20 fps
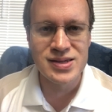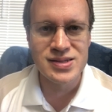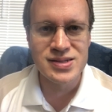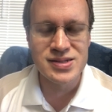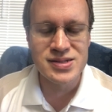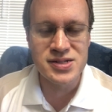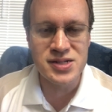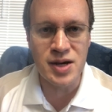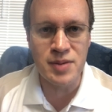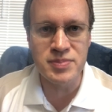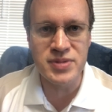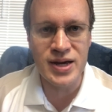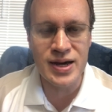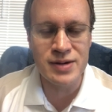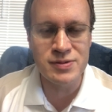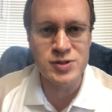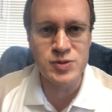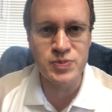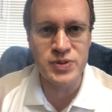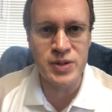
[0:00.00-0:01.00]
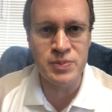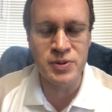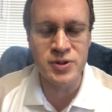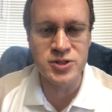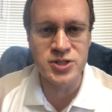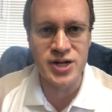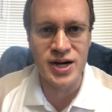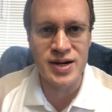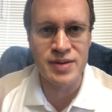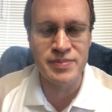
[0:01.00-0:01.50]
Sometimes people
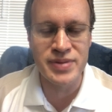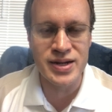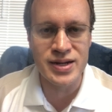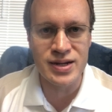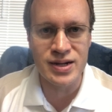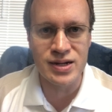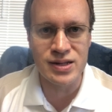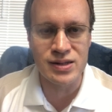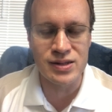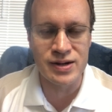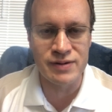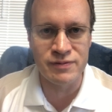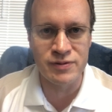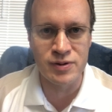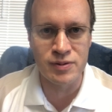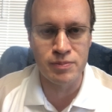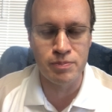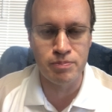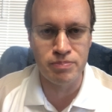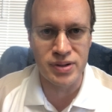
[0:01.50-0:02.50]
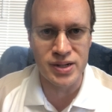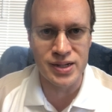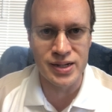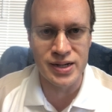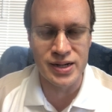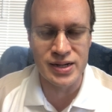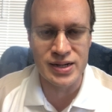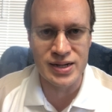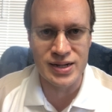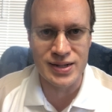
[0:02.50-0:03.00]
try to make a clever
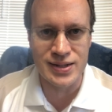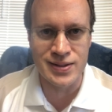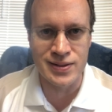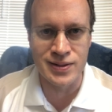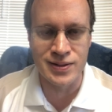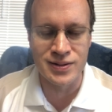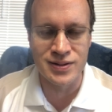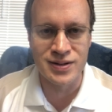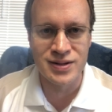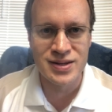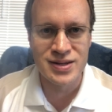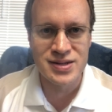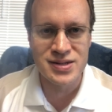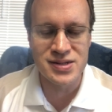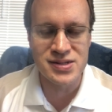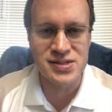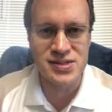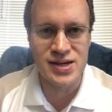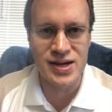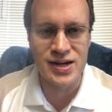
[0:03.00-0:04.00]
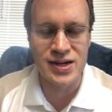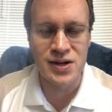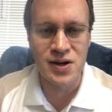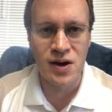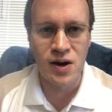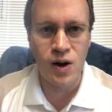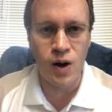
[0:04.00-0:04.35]
pun here to say,